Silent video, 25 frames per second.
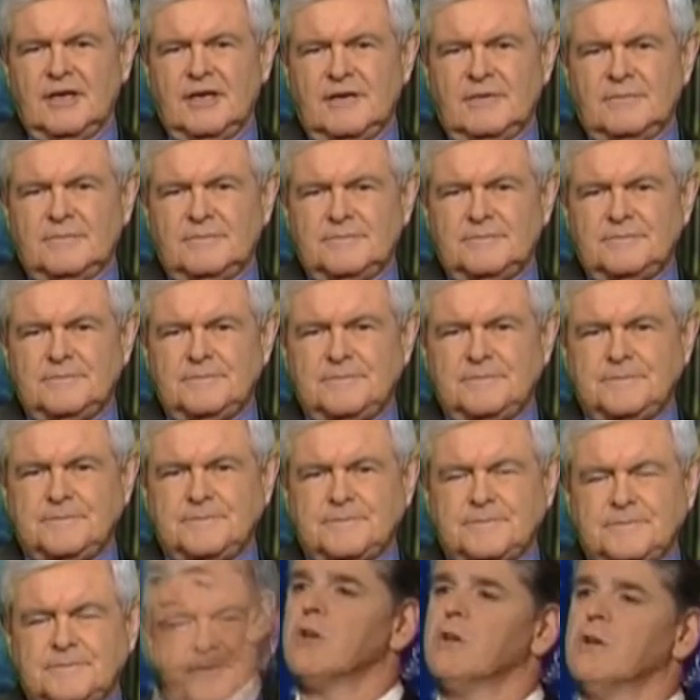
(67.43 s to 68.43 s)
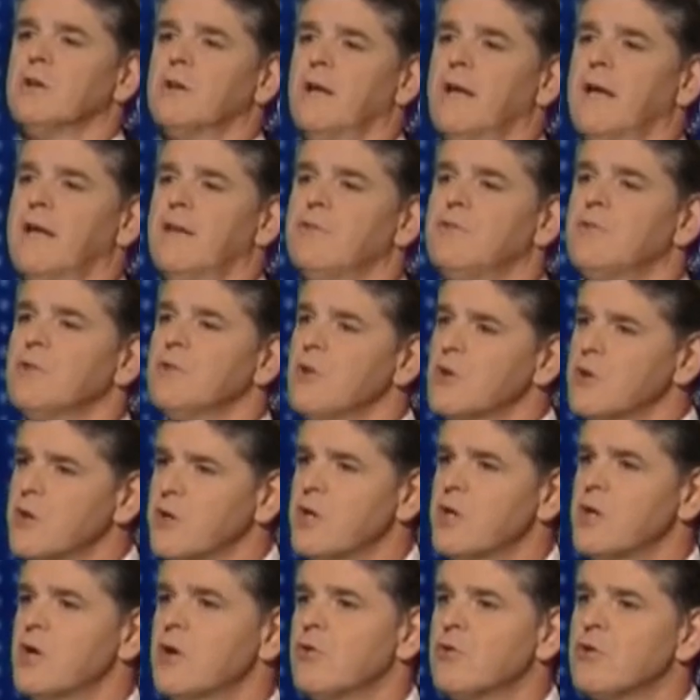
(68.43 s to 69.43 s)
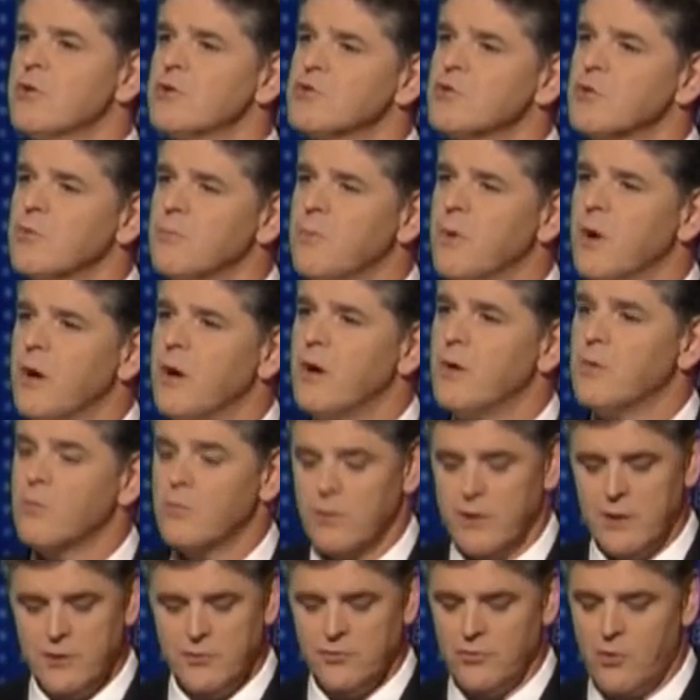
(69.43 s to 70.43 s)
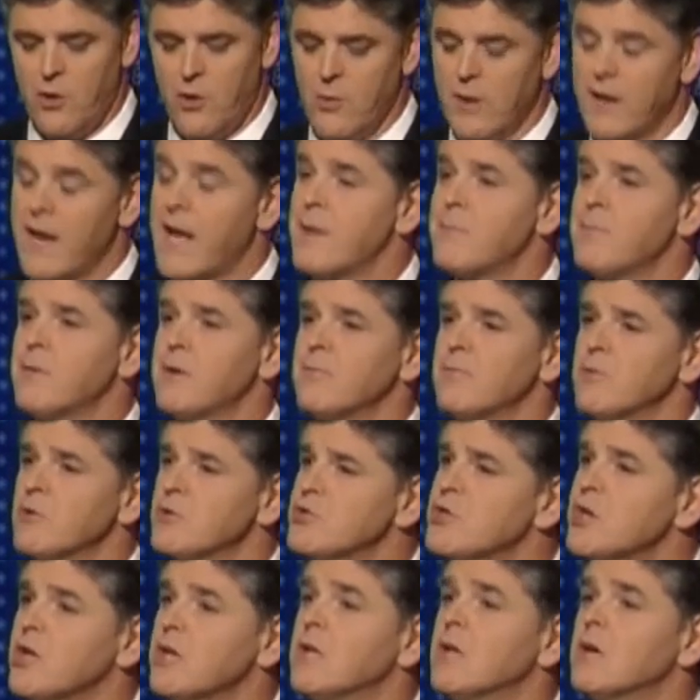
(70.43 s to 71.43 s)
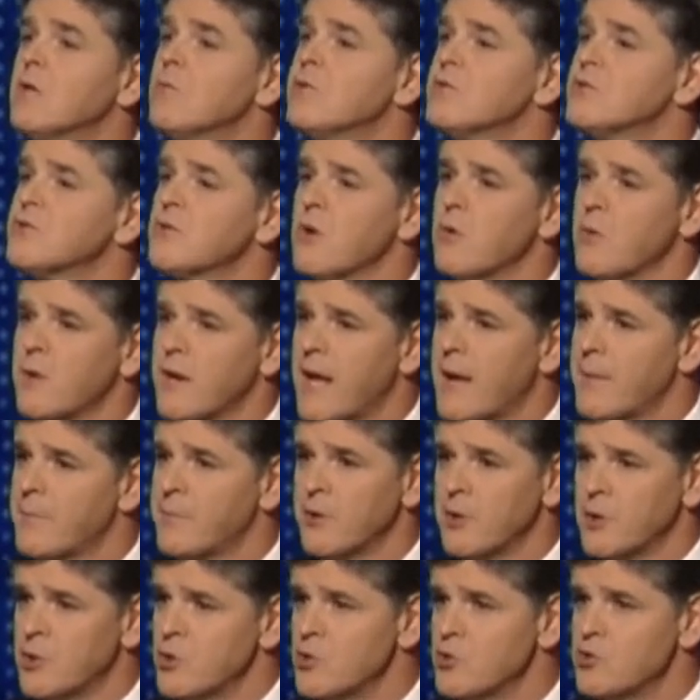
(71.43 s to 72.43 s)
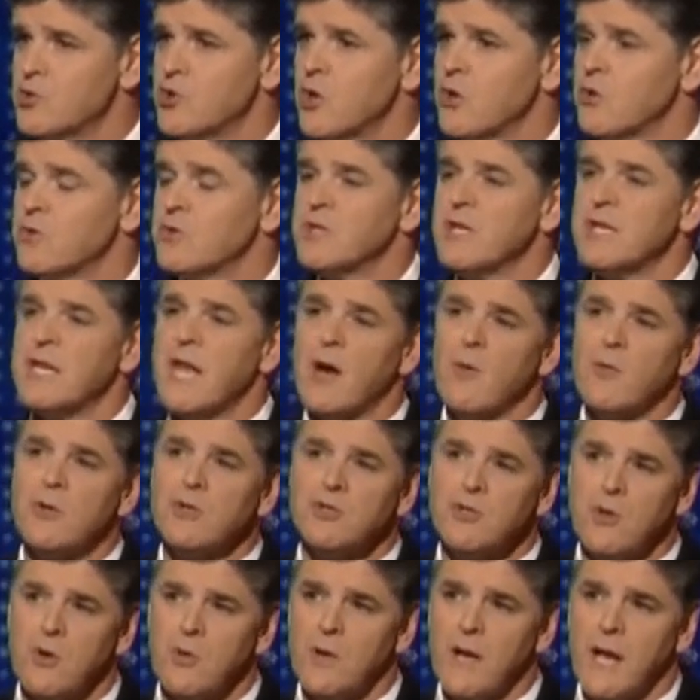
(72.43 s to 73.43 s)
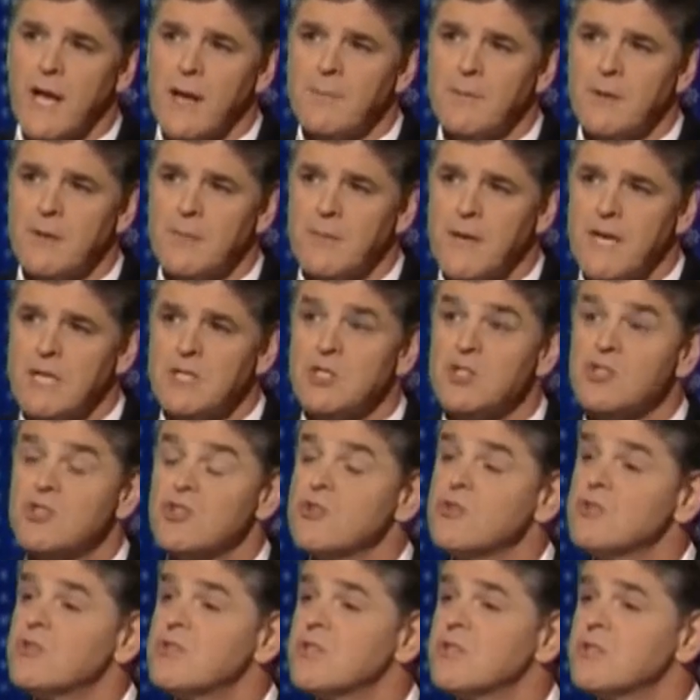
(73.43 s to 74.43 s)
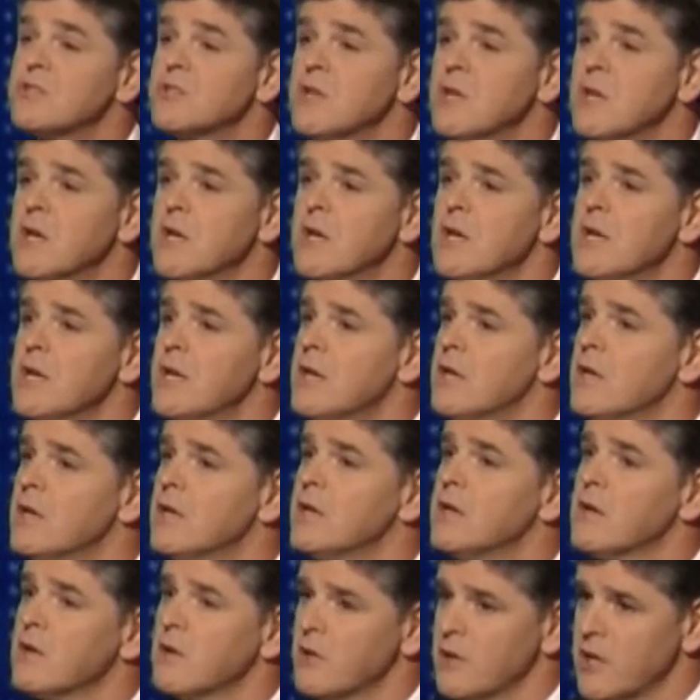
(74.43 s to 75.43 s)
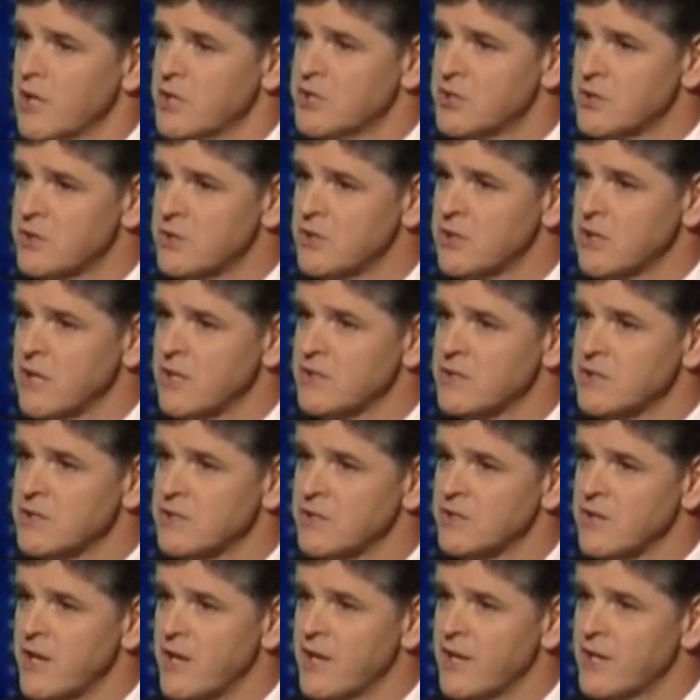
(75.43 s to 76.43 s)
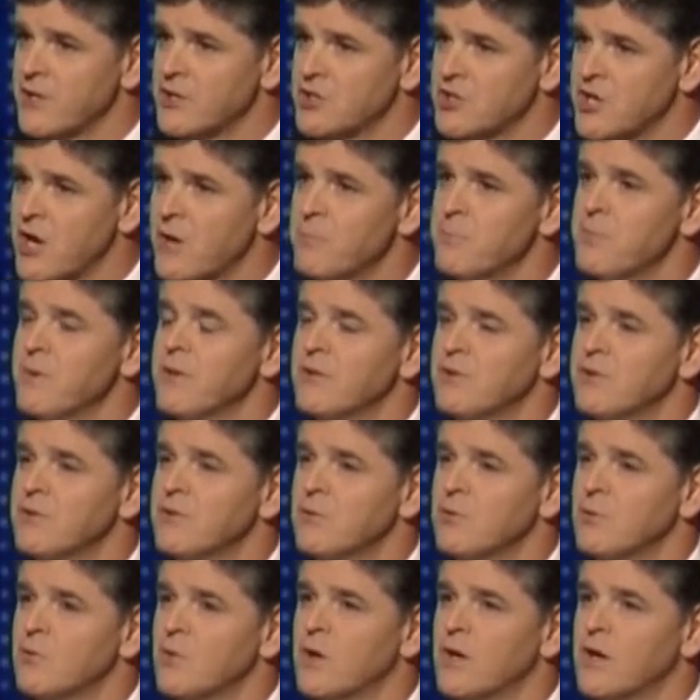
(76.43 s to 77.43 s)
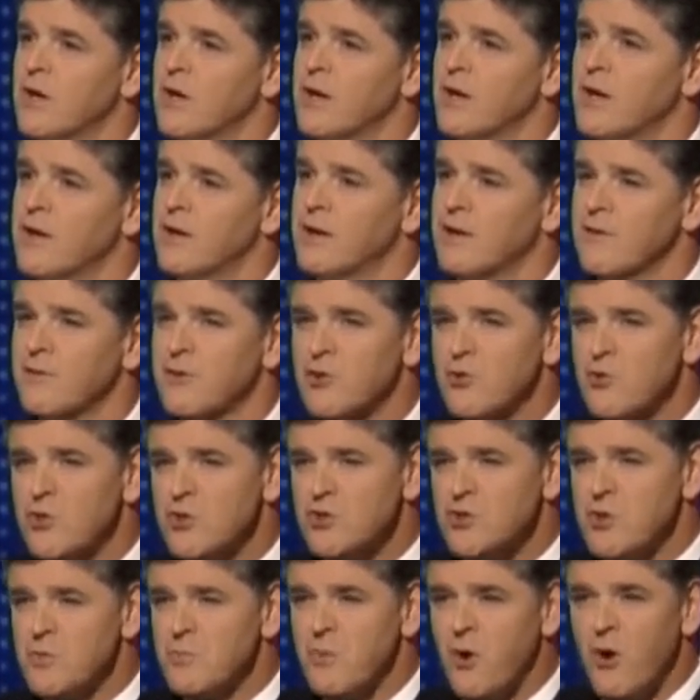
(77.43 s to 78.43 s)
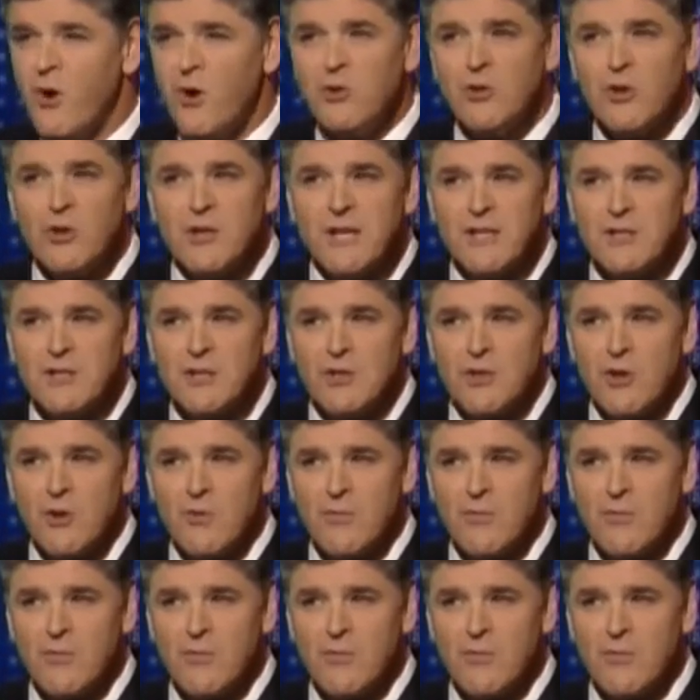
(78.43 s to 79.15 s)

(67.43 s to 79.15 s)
Last question. As you look into your crystal ball, we saw what happened in Virginia. We saw what happened in New Jersey. Now we saw what happened in Massachusetts. Let's jump into the crystal ball, look into